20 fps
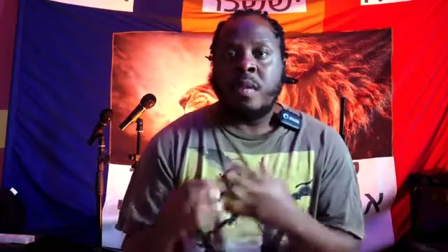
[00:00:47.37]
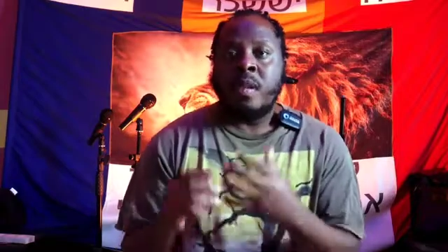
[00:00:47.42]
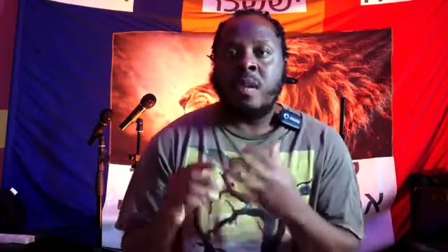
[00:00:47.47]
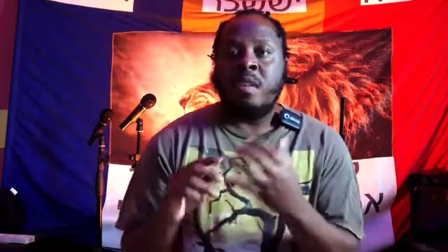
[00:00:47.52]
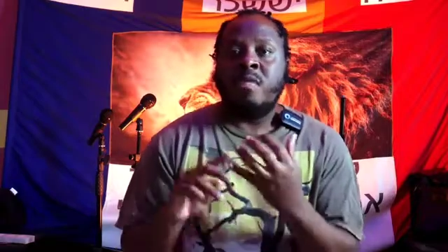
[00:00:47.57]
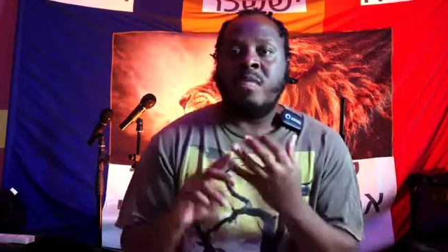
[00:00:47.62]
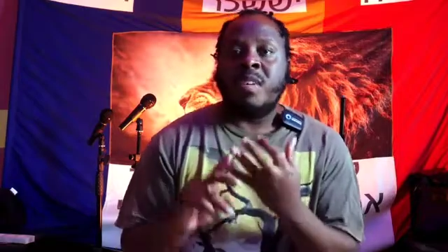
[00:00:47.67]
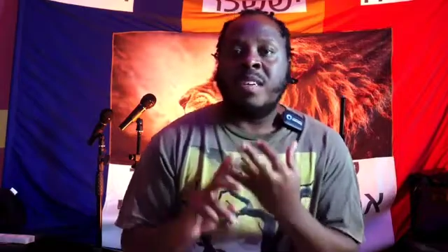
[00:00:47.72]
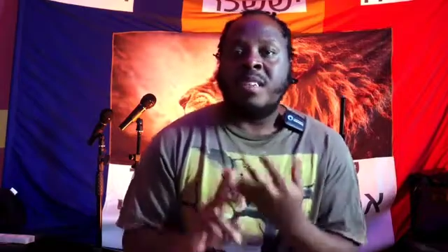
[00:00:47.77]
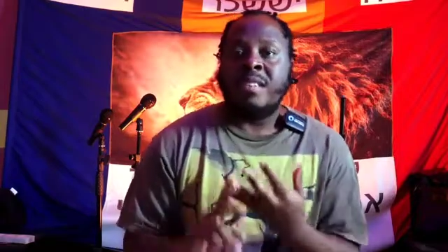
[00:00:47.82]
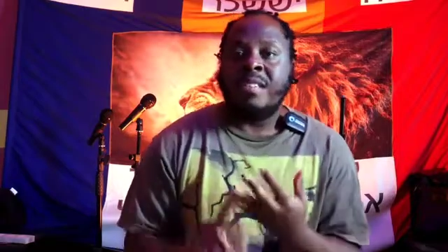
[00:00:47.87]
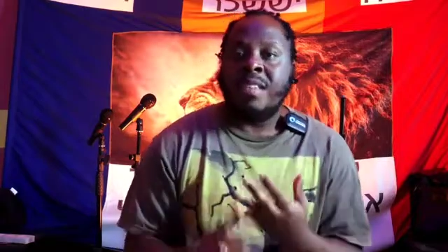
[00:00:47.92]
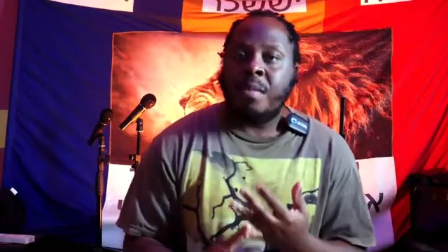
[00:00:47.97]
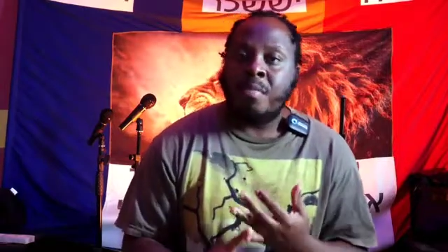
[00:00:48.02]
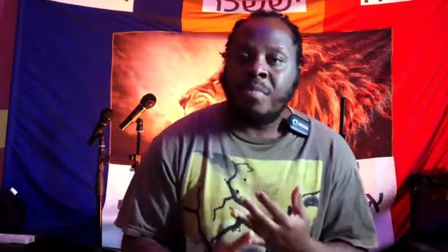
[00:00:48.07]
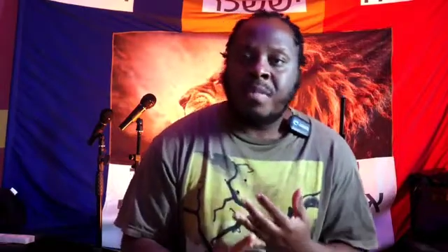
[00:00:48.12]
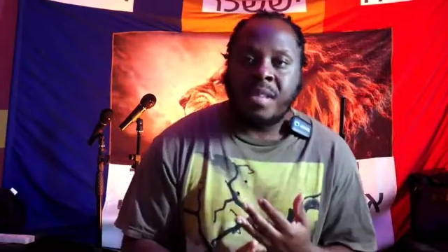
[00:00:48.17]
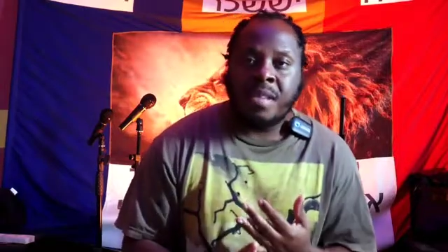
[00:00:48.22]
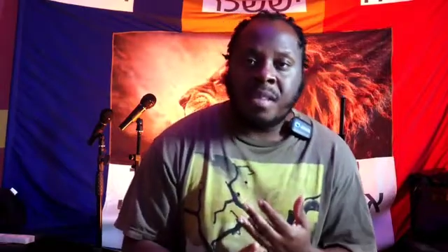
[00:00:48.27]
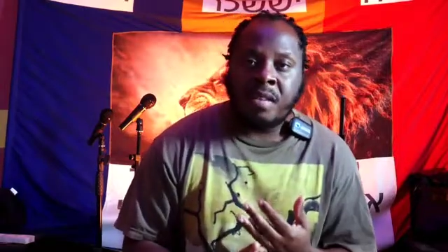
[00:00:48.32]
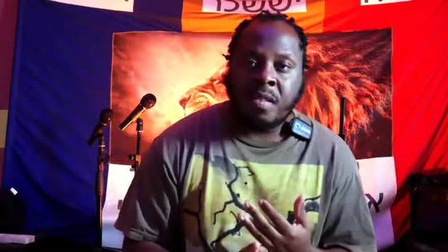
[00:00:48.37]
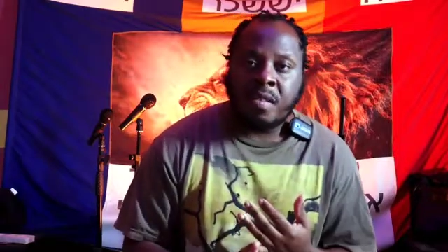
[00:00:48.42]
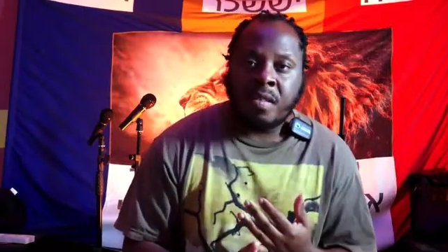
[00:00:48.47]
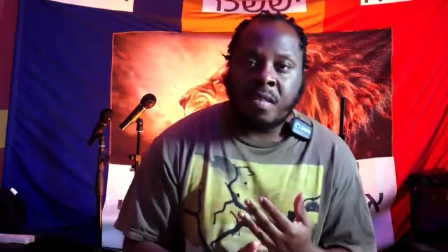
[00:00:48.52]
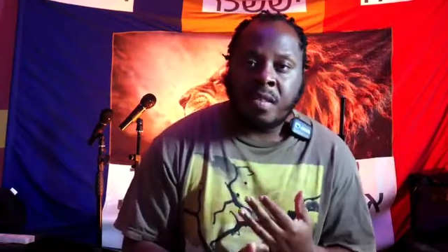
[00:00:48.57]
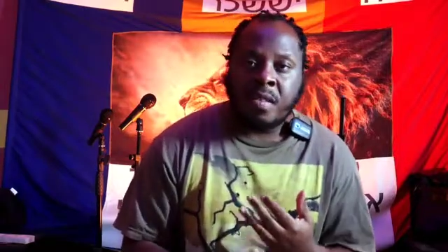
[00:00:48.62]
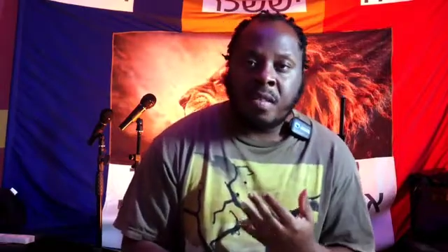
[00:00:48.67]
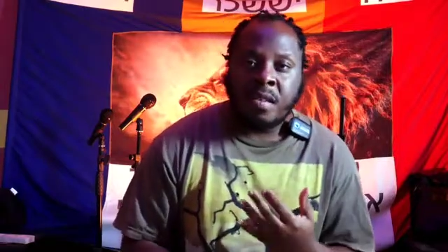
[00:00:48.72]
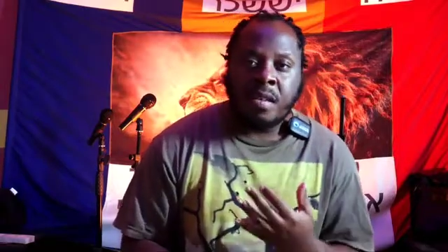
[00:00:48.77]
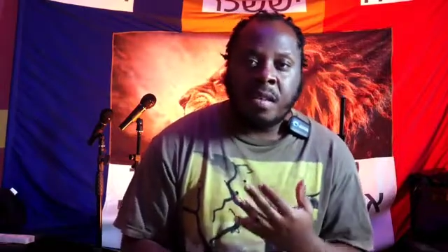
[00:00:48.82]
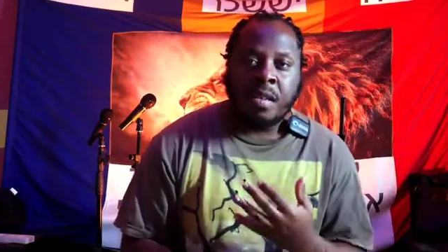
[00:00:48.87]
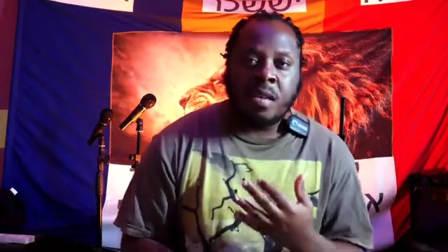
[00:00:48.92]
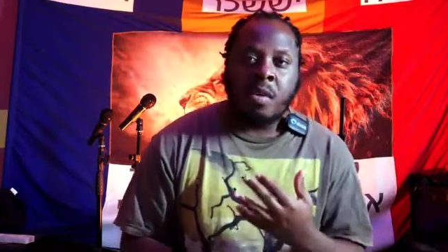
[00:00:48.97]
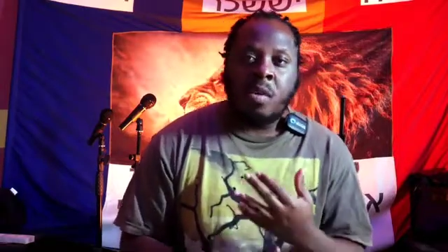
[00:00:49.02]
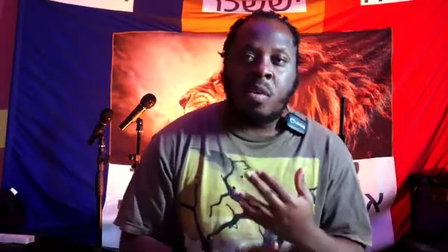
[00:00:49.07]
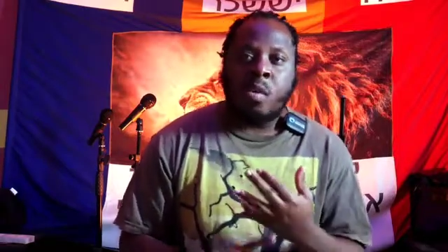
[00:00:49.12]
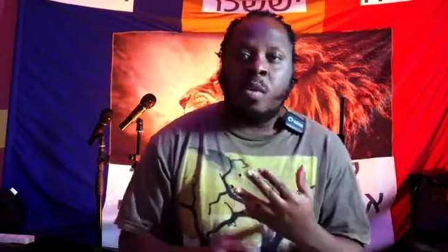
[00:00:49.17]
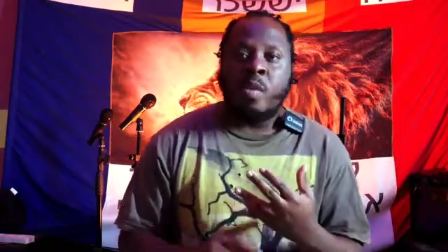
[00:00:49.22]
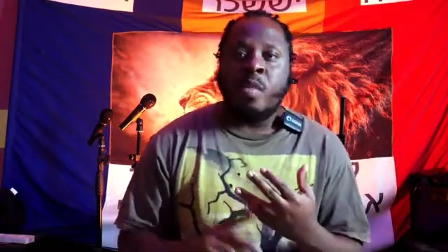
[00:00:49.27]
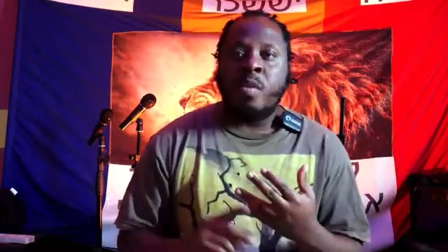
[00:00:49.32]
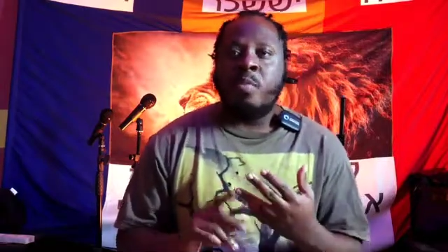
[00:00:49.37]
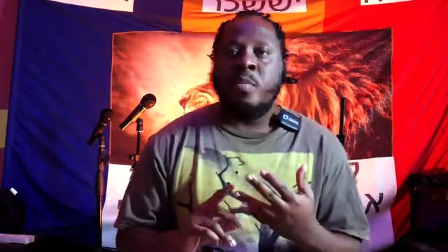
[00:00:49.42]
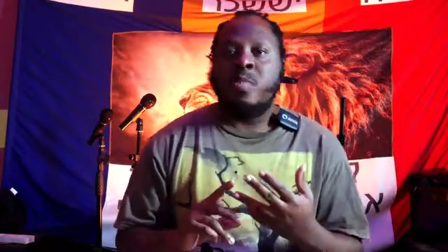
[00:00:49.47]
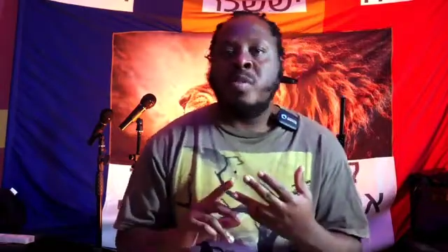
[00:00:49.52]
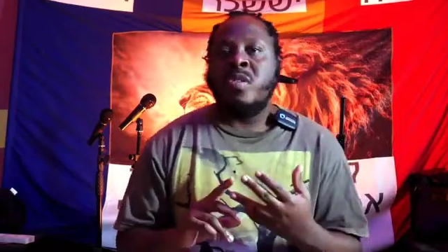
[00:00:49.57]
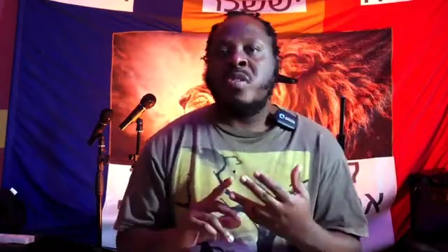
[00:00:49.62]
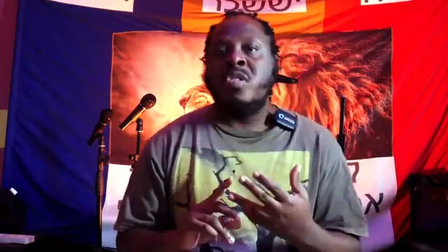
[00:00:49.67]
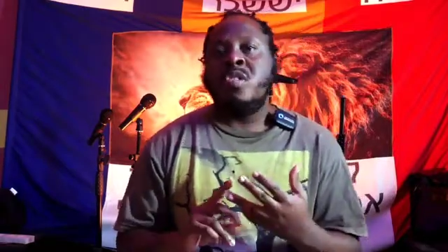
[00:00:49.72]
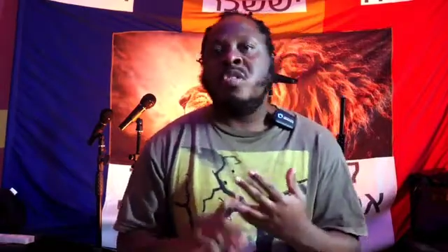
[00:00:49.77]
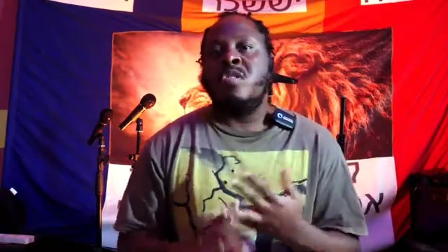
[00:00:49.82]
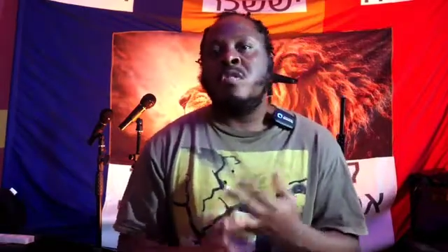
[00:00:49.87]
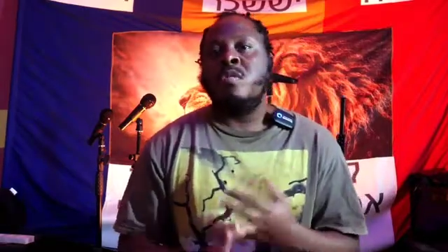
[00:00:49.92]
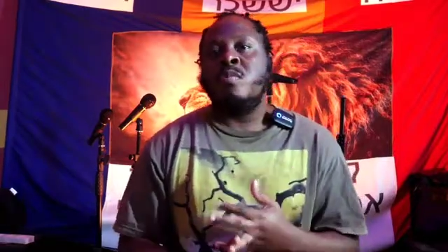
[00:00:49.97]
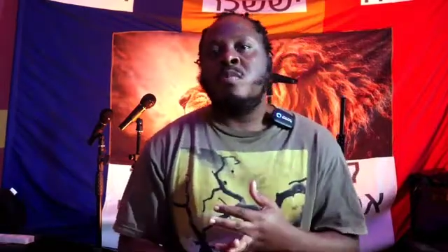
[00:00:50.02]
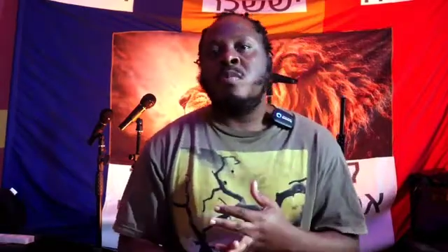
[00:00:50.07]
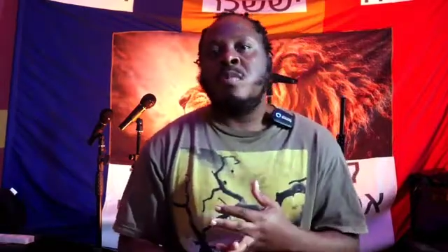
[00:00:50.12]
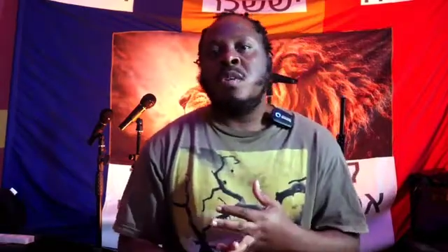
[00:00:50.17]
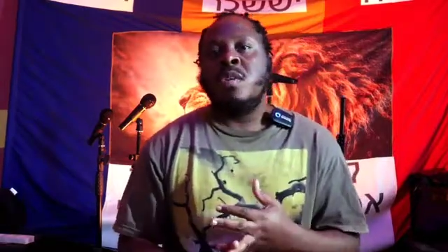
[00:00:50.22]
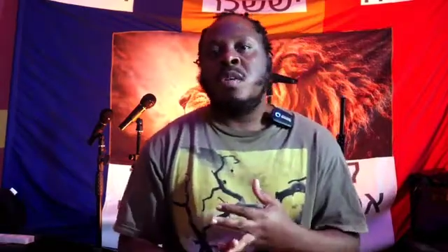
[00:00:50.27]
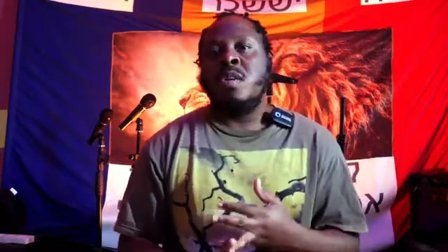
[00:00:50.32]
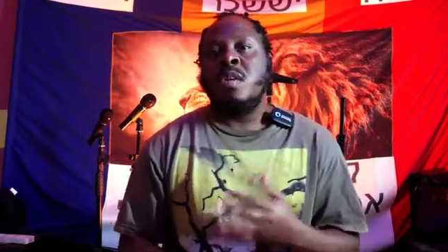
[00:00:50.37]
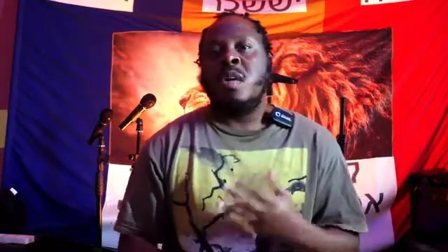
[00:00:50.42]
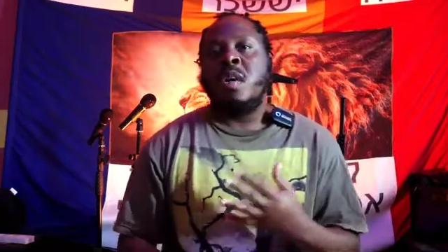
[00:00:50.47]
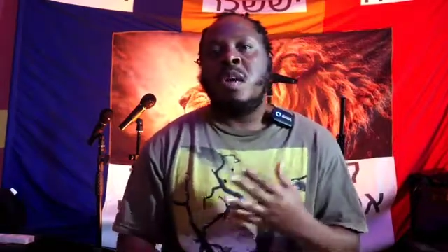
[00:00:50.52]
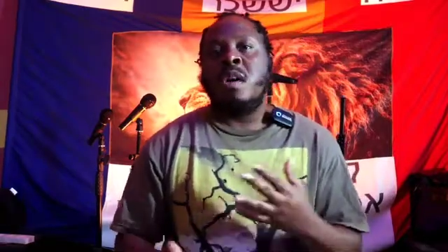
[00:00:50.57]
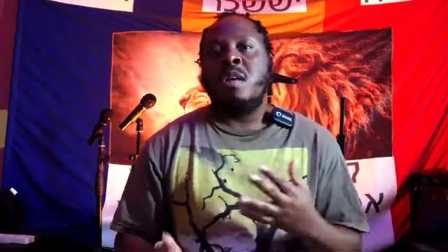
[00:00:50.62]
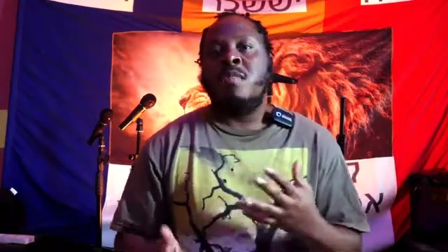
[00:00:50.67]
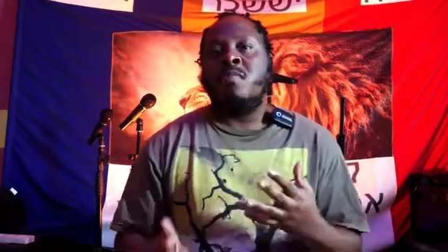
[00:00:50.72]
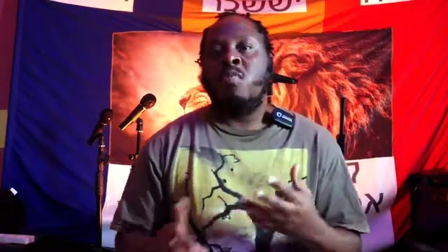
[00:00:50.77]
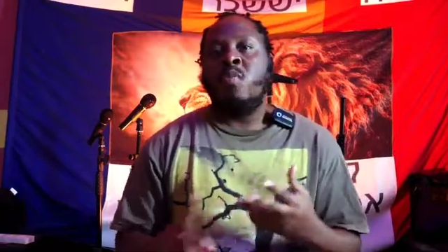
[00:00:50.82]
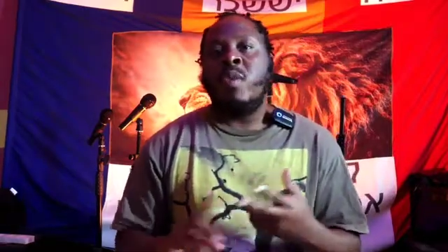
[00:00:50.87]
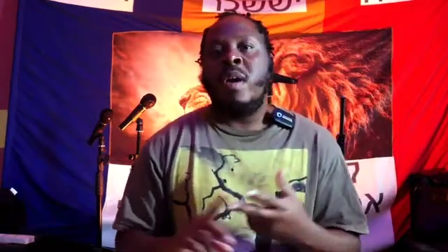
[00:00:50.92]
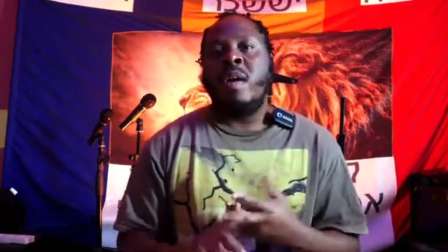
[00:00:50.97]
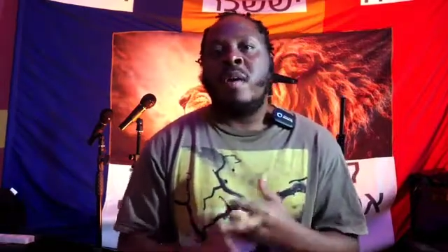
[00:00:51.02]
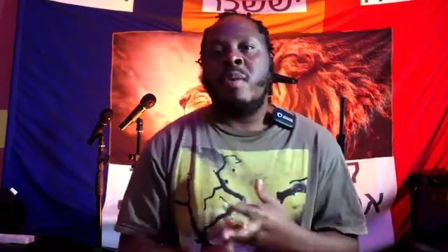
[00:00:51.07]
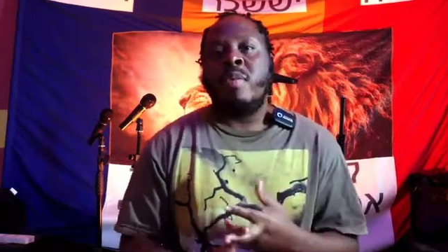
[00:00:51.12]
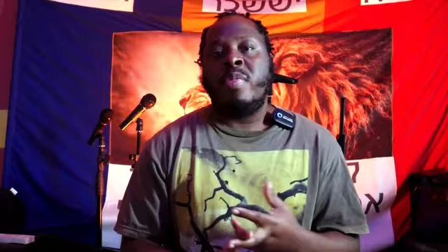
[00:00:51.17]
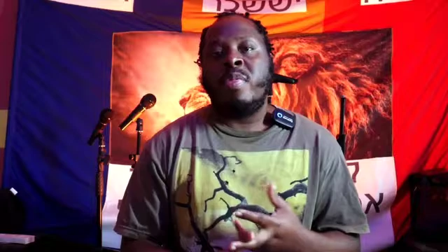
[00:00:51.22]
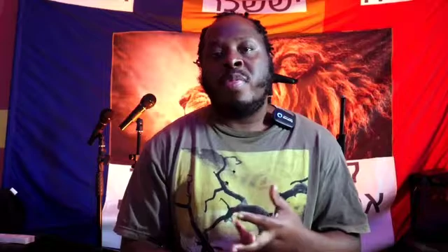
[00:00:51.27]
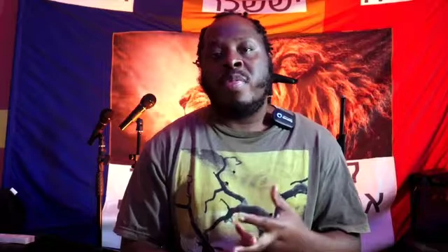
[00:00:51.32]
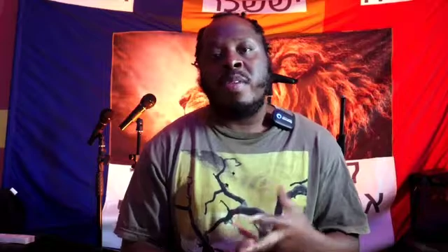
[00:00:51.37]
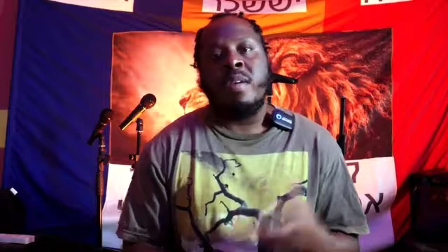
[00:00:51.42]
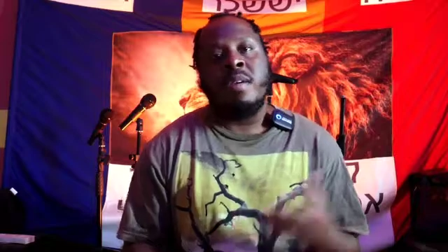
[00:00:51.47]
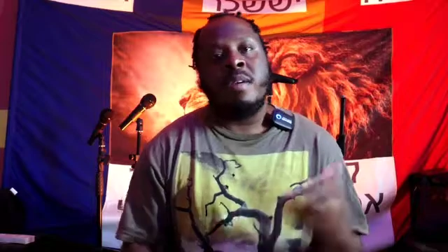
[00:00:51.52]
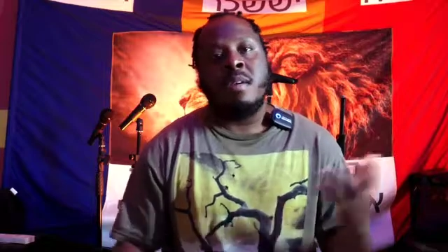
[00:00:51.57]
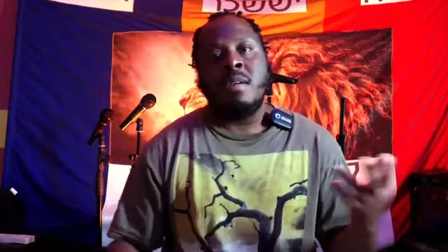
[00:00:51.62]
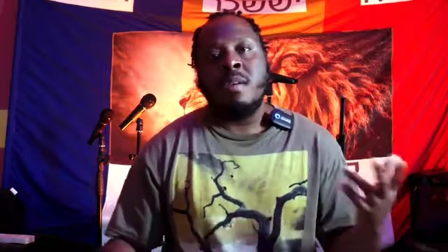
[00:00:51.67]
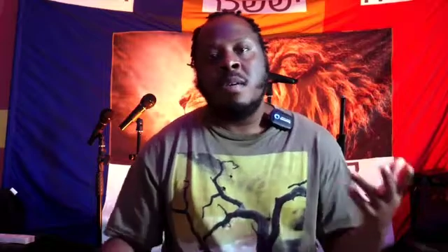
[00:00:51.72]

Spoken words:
of acceptance or the pursuit of wealth.